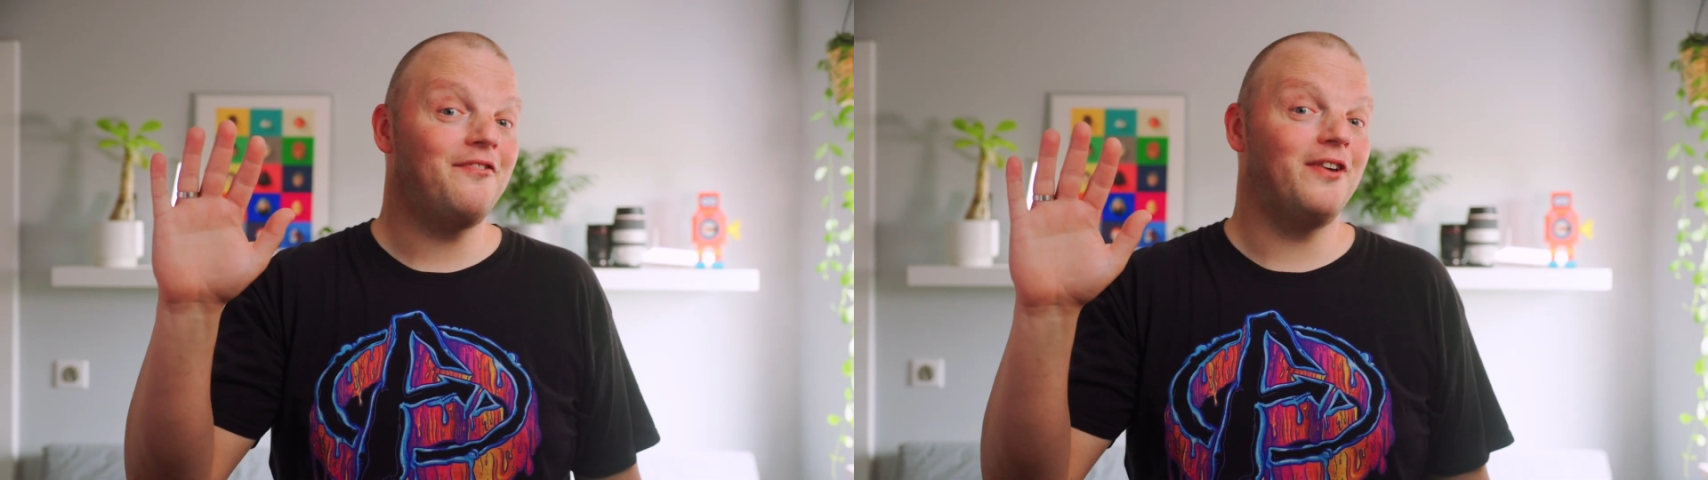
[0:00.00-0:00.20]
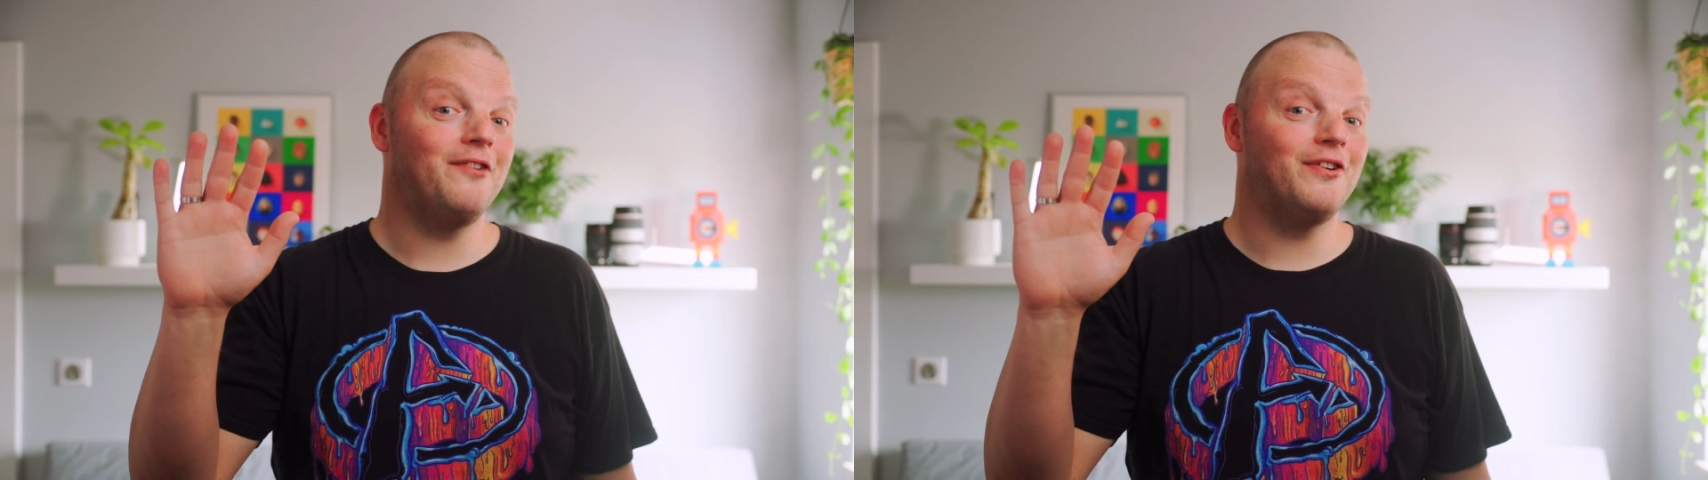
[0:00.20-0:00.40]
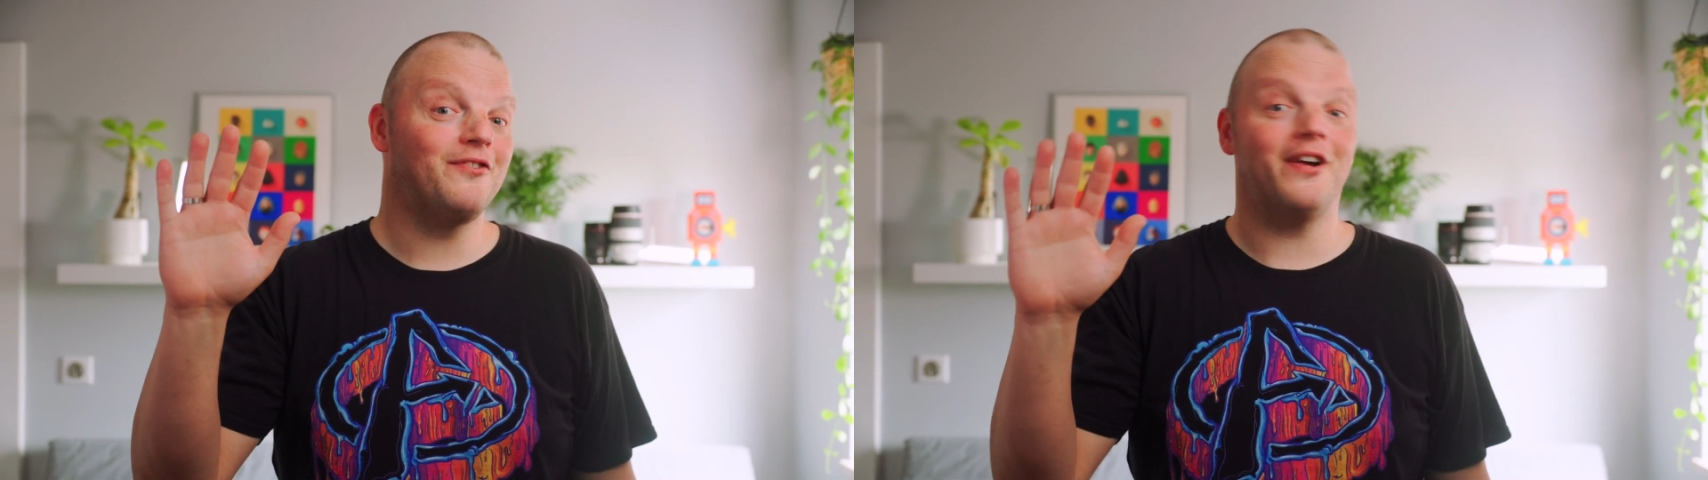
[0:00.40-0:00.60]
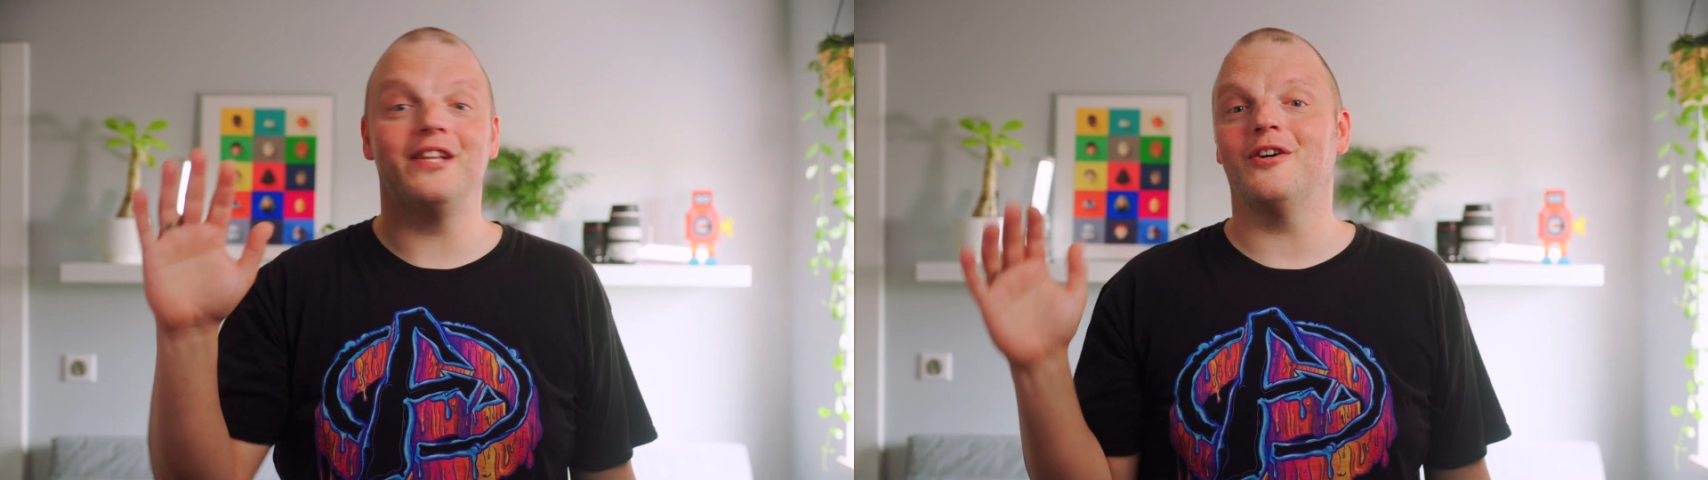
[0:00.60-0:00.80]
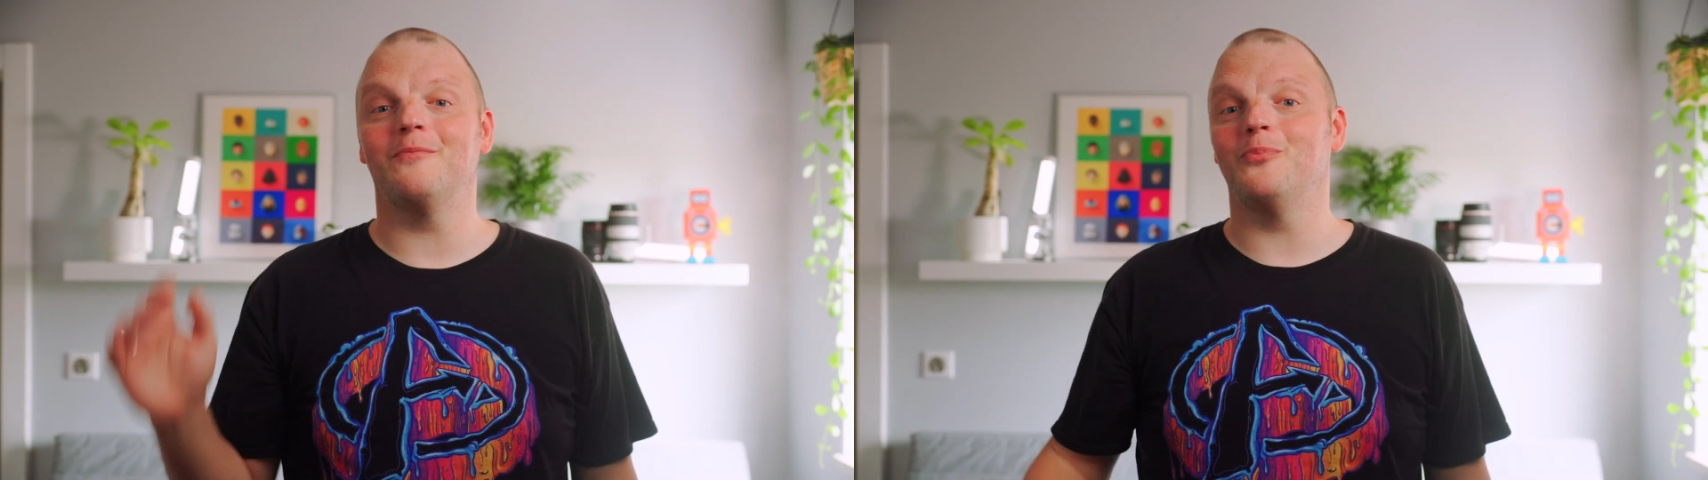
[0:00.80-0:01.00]
favorite
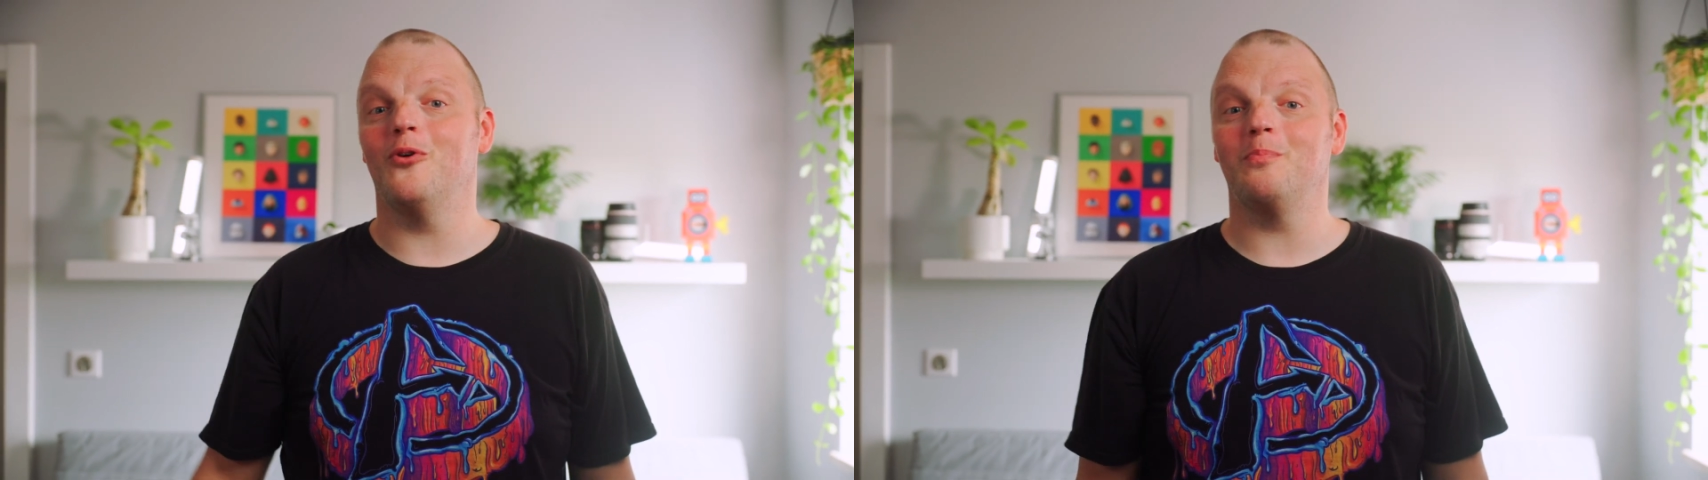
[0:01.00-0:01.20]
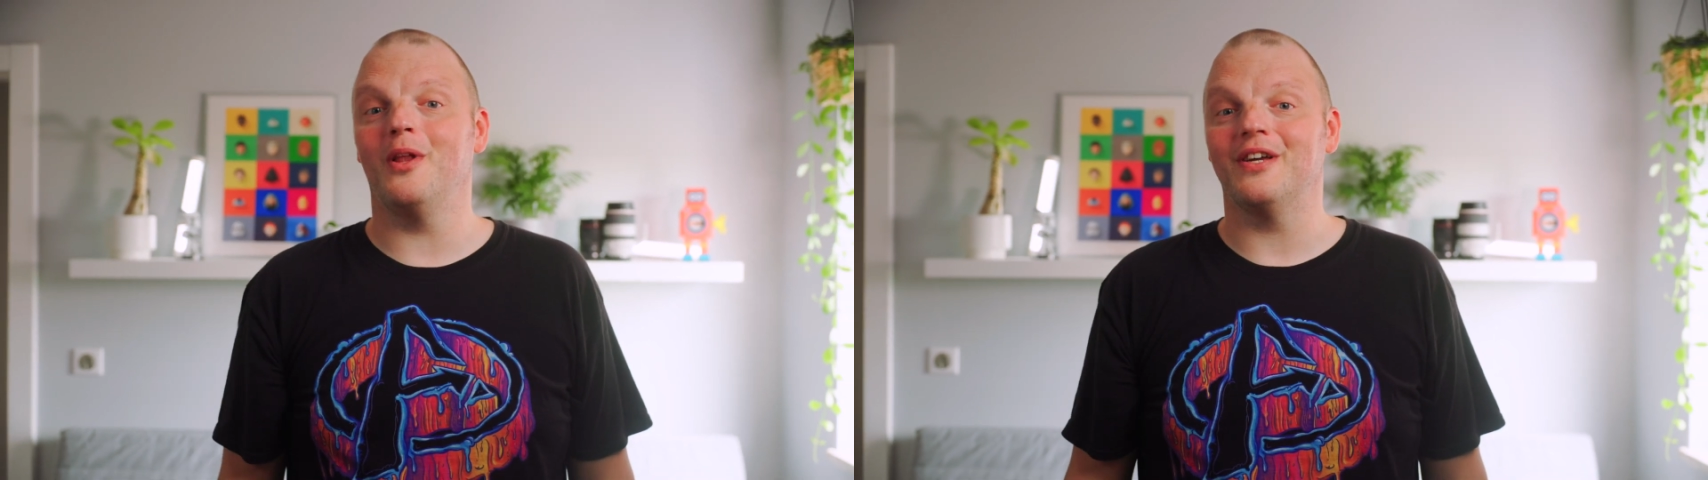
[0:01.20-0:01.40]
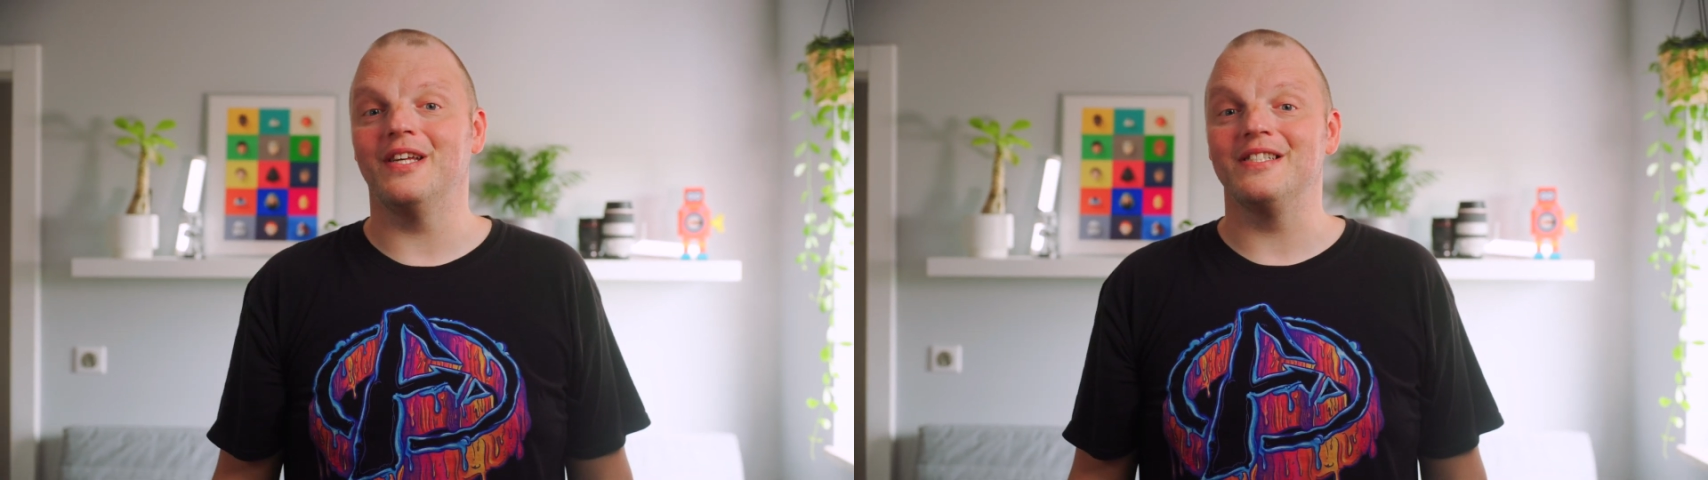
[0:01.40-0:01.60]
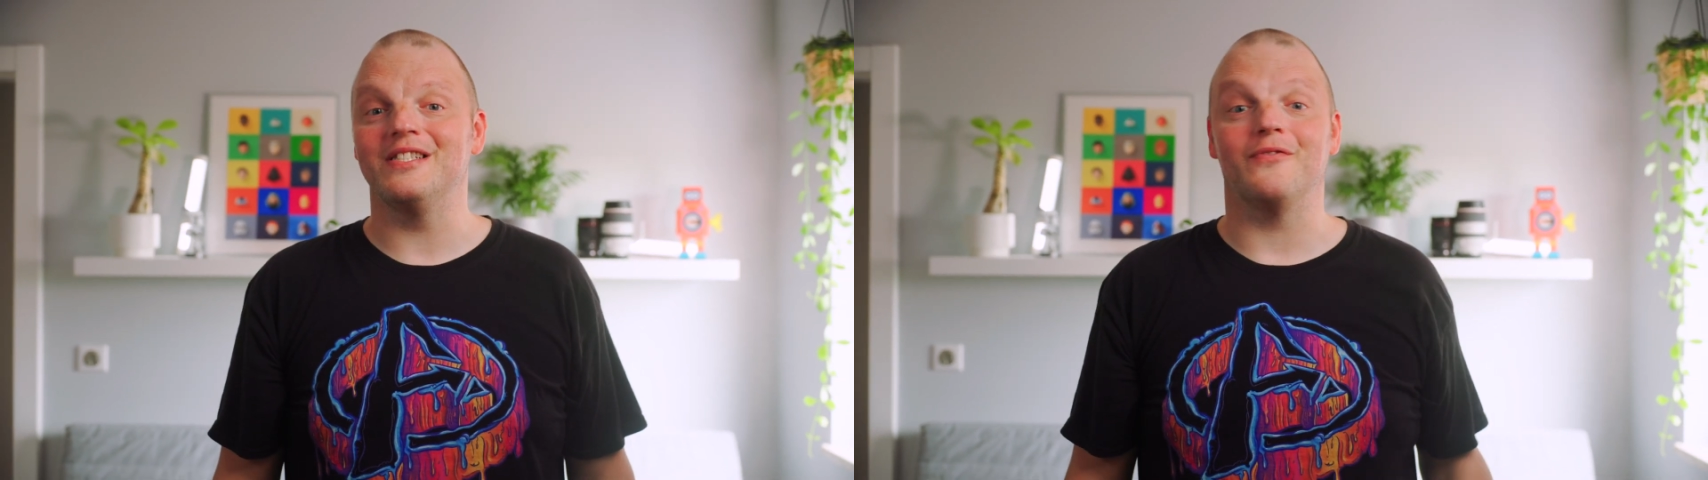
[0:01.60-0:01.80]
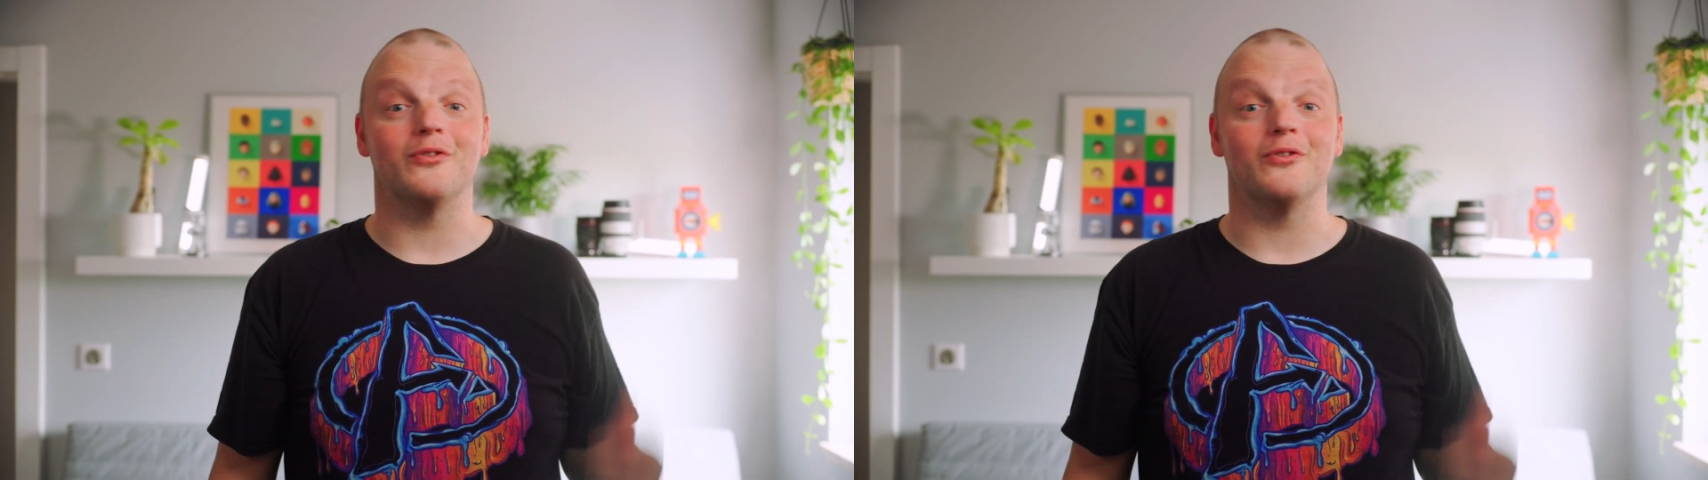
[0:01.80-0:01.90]
Final Cut Pro plugins